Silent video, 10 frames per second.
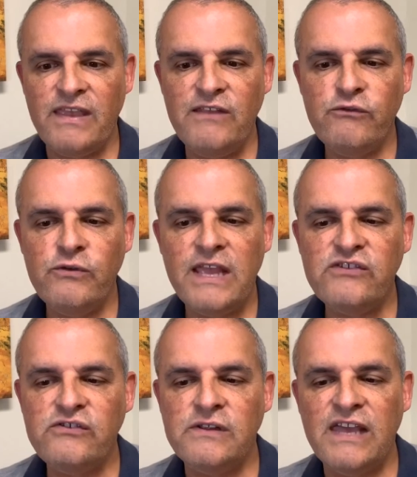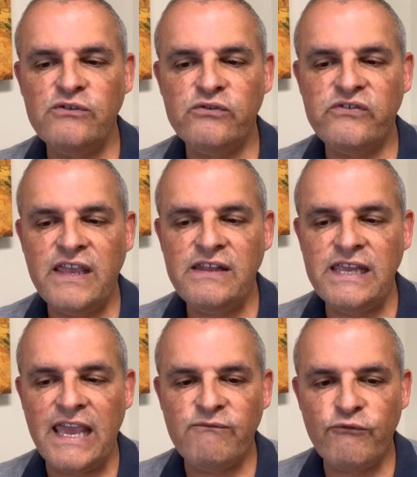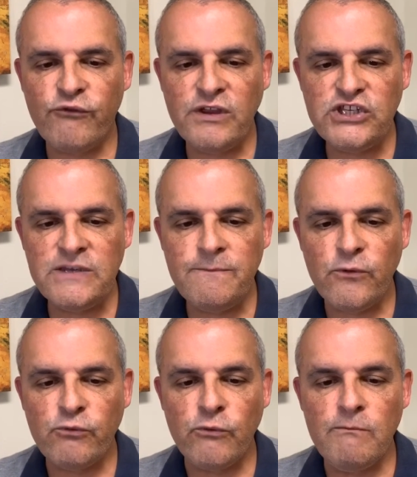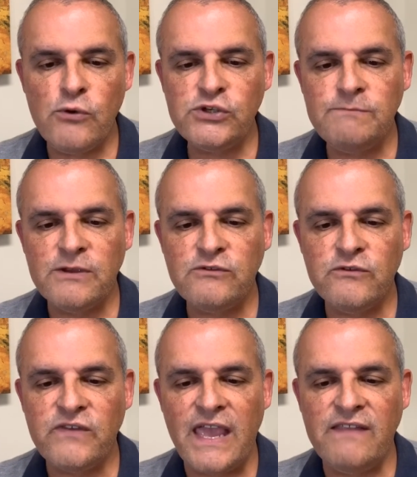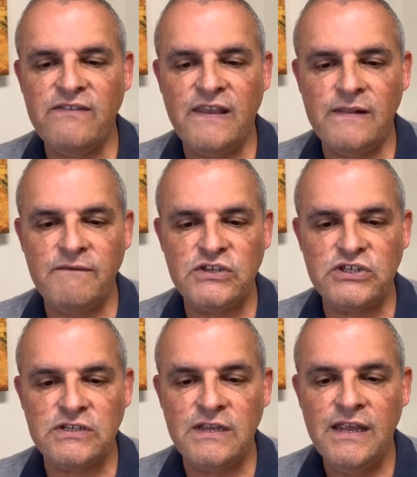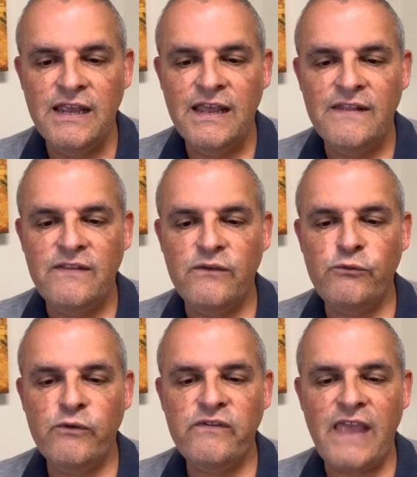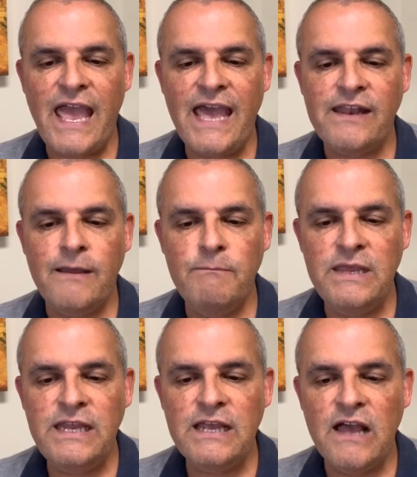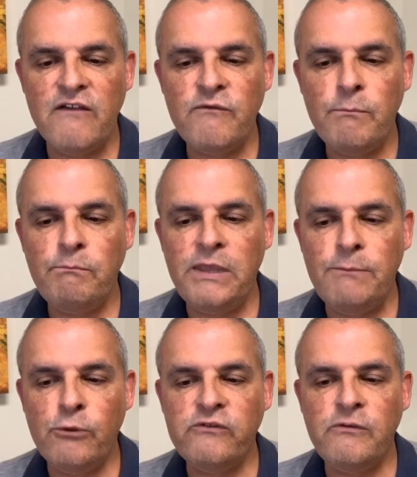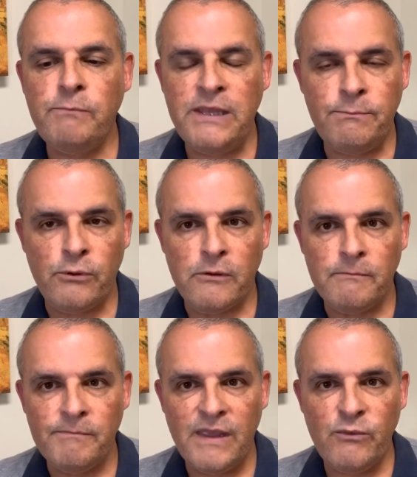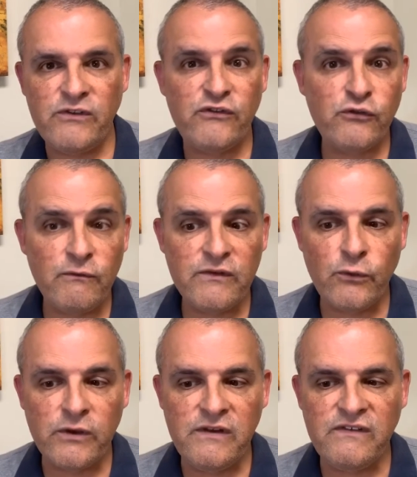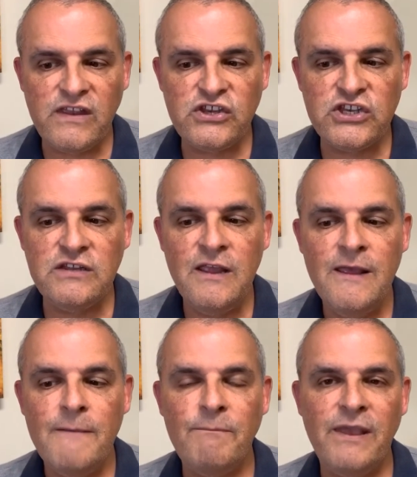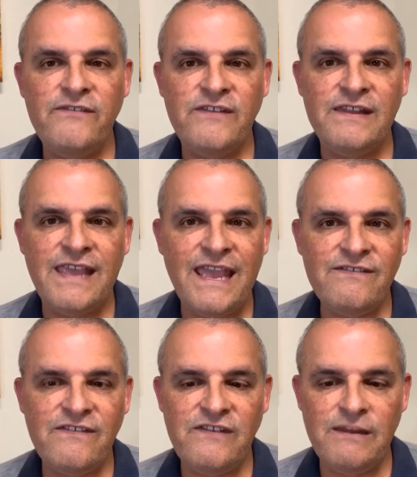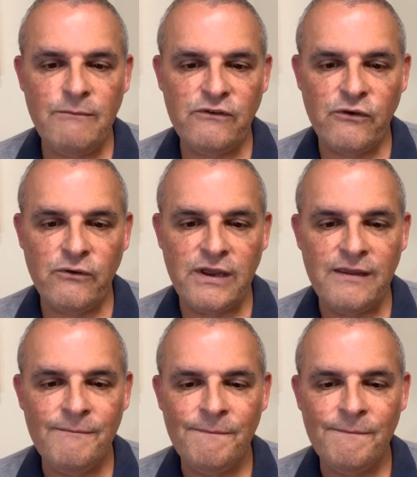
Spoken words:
international understanding and friendship through motion pictures and television. This was at a meeting of People to People. It was a service organization based in Kansas City, Missouri.